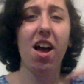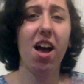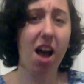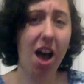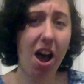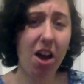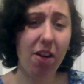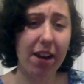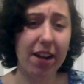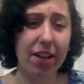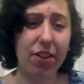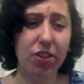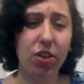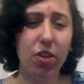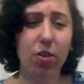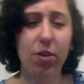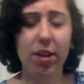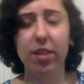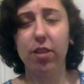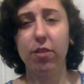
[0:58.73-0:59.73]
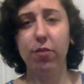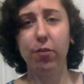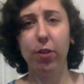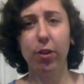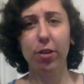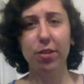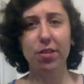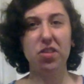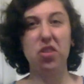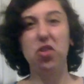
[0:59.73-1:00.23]
Alright, so in the
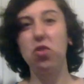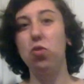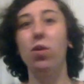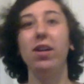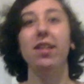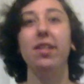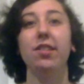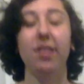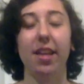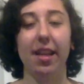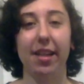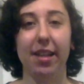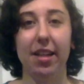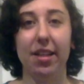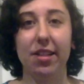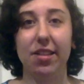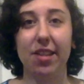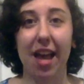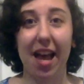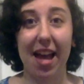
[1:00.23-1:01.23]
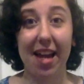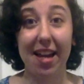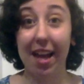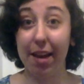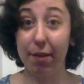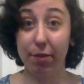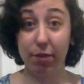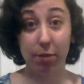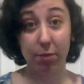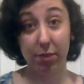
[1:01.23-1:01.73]
first 20 seconds, I
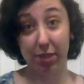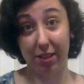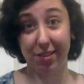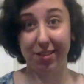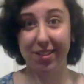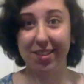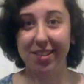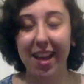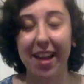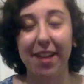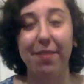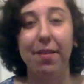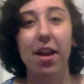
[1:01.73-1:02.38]
have some things to say.